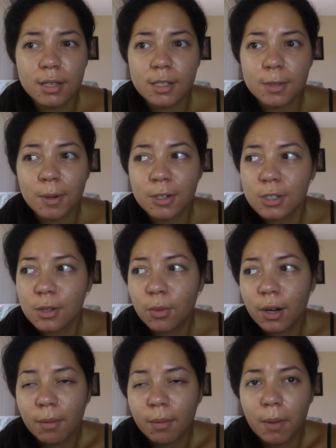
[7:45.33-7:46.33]
especially
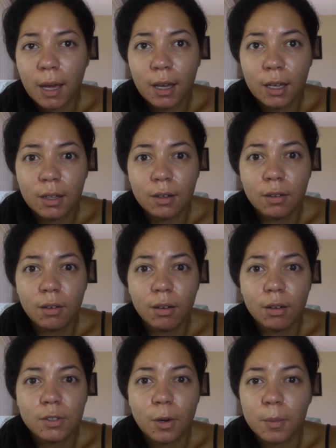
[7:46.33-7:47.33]
when I'm paying
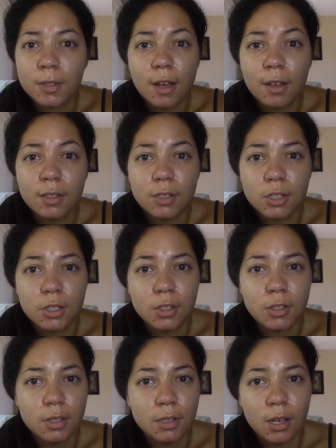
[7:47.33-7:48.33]
a
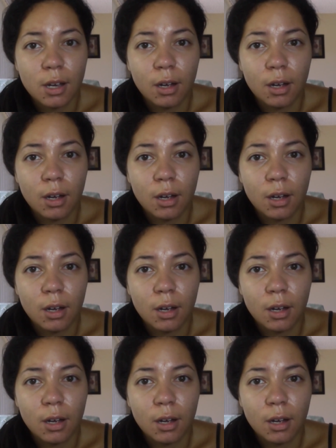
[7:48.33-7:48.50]
dermatologist